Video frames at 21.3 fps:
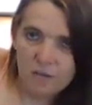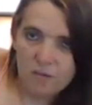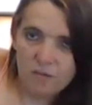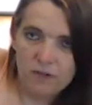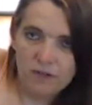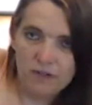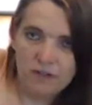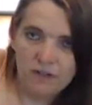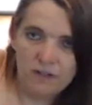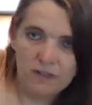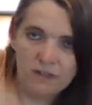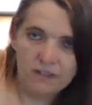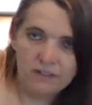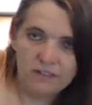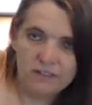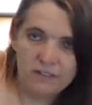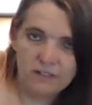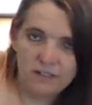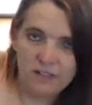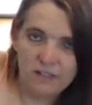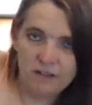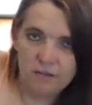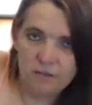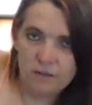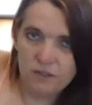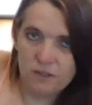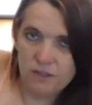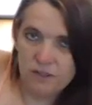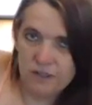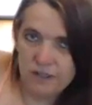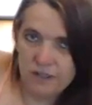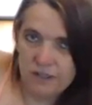But yeah,
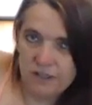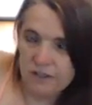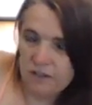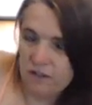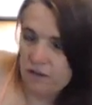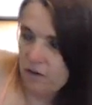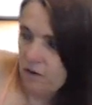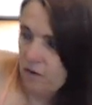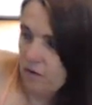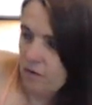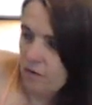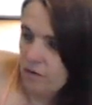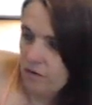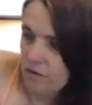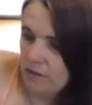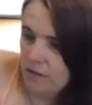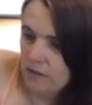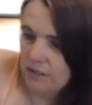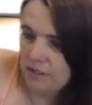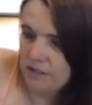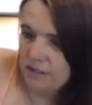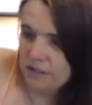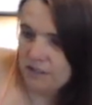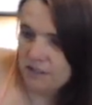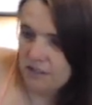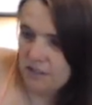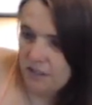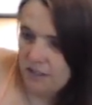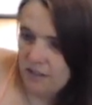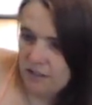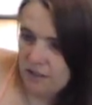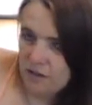when you get old in the
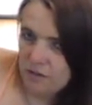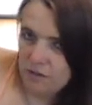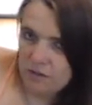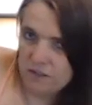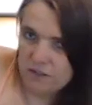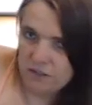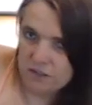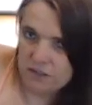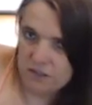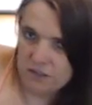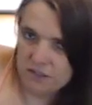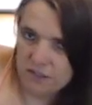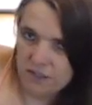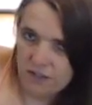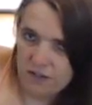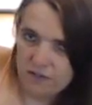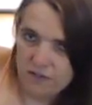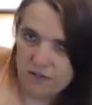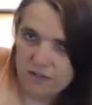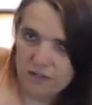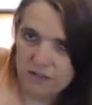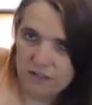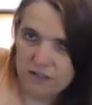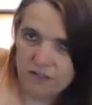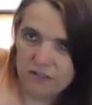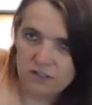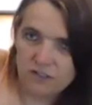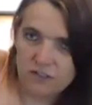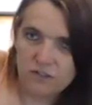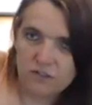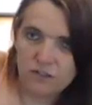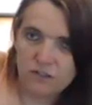set towards the
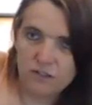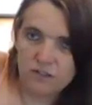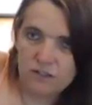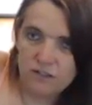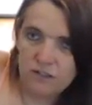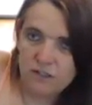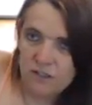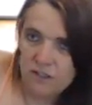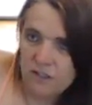seventies, you